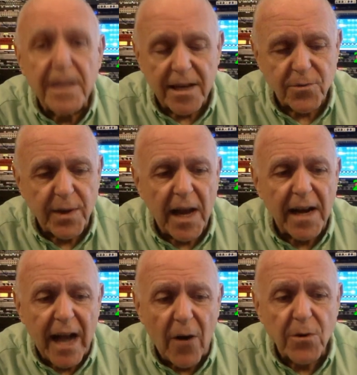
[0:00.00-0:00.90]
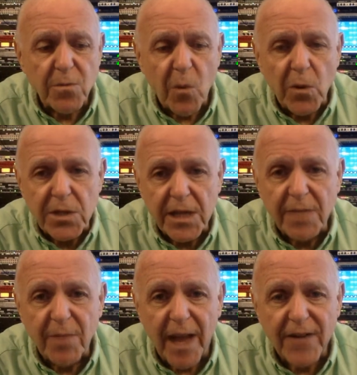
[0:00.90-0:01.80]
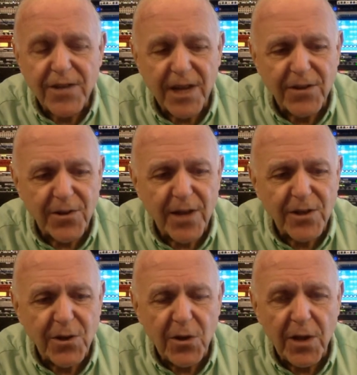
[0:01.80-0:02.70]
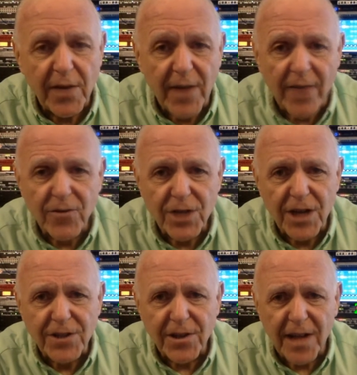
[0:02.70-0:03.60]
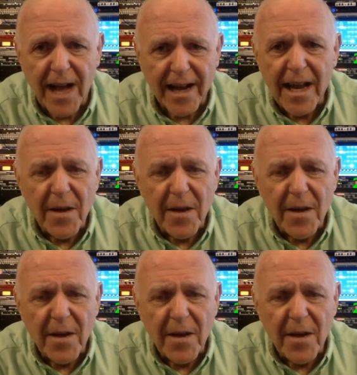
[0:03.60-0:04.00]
Yes, we got an hour more sleep last night, so that's a good thing. If you haven't changed your clock,